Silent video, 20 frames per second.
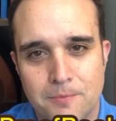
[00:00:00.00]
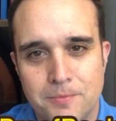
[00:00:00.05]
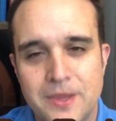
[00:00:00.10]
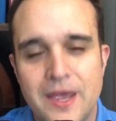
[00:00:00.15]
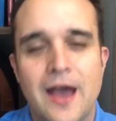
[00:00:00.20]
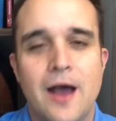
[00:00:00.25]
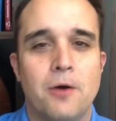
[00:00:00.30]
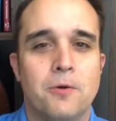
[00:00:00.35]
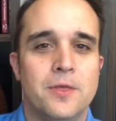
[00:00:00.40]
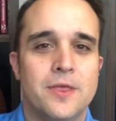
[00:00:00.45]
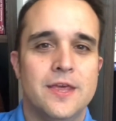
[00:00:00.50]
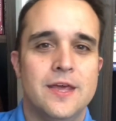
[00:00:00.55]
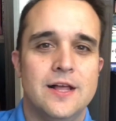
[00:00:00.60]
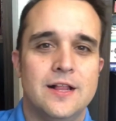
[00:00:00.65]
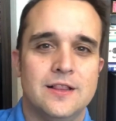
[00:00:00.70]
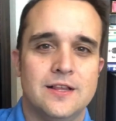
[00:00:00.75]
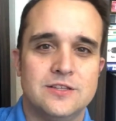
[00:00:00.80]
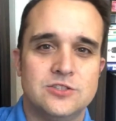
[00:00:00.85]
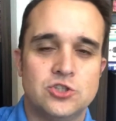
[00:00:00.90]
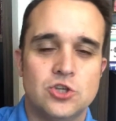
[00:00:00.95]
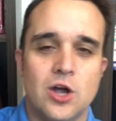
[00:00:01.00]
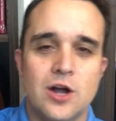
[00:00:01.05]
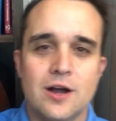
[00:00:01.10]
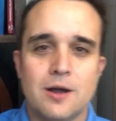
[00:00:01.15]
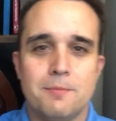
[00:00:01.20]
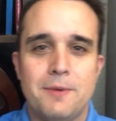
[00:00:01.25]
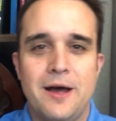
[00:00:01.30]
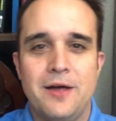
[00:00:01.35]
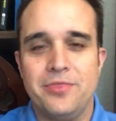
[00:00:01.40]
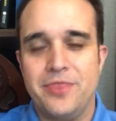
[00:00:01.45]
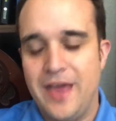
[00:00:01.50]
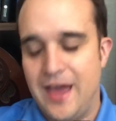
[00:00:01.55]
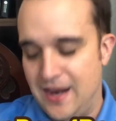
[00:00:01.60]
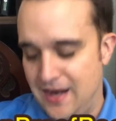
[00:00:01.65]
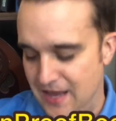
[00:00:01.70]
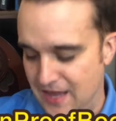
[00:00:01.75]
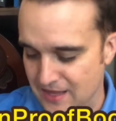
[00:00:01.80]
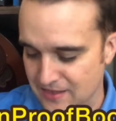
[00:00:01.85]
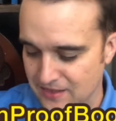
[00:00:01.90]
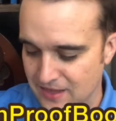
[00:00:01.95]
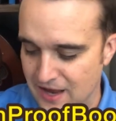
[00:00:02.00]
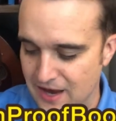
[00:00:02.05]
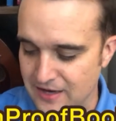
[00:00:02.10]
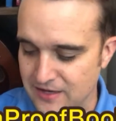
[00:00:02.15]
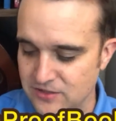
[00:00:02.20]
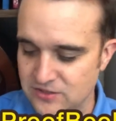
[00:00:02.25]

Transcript: Now, let's talk about that headline